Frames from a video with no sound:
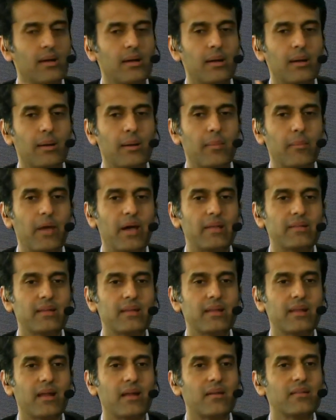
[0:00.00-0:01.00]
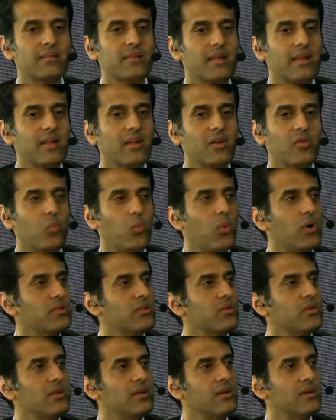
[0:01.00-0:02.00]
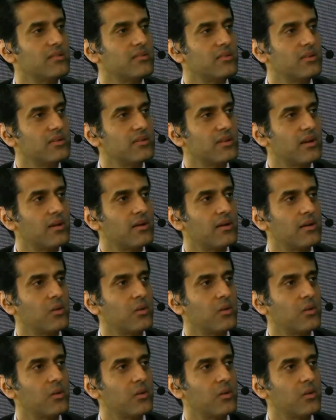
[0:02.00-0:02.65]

um, I think an understanding of what the industries are,